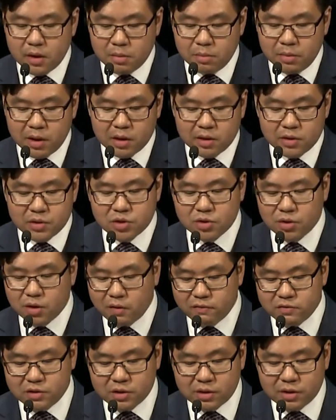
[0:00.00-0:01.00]
merely
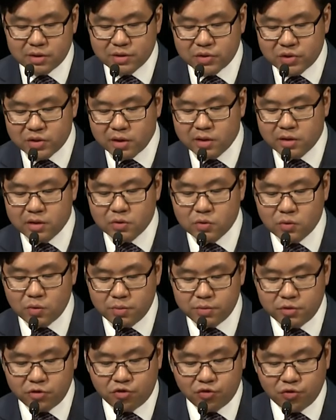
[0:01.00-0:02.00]
serve to conceal
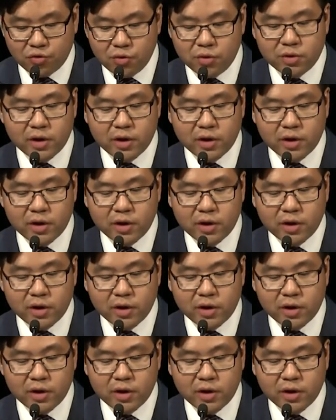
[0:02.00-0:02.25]
the true